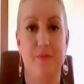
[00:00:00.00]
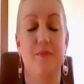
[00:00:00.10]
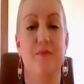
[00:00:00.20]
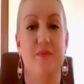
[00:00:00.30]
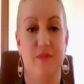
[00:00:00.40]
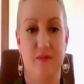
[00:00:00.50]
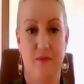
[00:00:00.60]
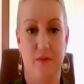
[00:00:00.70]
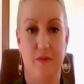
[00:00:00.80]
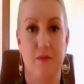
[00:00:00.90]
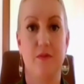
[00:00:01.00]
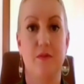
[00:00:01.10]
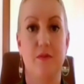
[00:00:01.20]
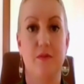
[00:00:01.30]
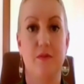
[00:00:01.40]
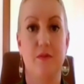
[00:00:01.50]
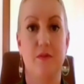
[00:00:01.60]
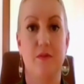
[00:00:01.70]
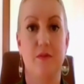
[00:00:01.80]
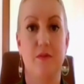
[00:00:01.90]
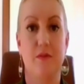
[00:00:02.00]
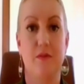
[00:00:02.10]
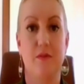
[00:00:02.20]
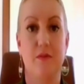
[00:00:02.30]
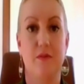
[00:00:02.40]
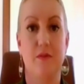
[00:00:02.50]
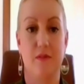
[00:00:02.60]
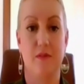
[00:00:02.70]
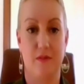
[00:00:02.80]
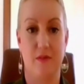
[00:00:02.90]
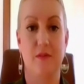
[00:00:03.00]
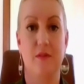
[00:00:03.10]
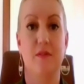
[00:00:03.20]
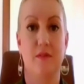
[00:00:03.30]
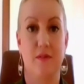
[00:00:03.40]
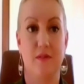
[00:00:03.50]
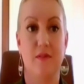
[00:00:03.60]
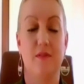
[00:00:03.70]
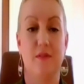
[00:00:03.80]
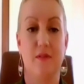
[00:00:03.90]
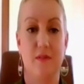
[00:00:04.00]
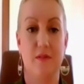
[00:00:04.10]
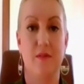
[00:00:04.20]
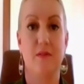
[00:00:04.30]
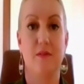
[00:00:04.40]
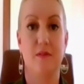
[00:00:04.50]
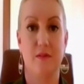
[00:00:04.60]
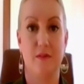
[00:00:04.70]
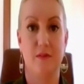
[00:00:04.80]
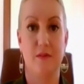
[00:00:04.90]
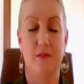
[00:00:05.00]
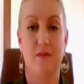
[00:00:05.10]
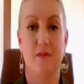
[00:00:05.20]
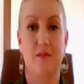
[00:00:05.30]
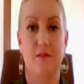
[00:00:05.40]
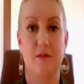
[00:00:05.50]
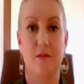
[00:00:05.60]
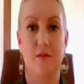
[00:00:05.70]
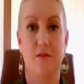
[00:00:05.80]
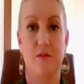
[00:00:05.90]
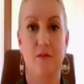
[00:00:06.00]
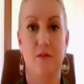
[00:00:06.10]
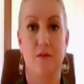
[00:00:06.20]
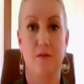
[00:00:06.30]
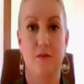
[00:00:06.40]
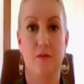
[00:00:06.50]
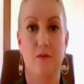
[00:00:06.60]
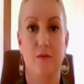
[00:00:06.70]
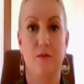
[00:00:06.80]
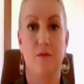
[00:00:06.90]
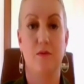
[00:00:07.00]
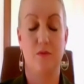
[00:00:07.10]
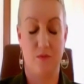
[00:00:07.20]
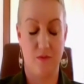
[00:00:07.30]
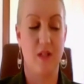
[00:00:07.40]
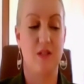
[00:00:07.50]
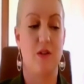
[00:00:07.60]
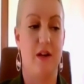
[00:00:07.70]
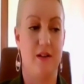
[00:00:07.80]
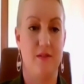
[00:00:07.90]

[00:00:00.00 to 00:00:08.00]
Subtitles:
(not speaking)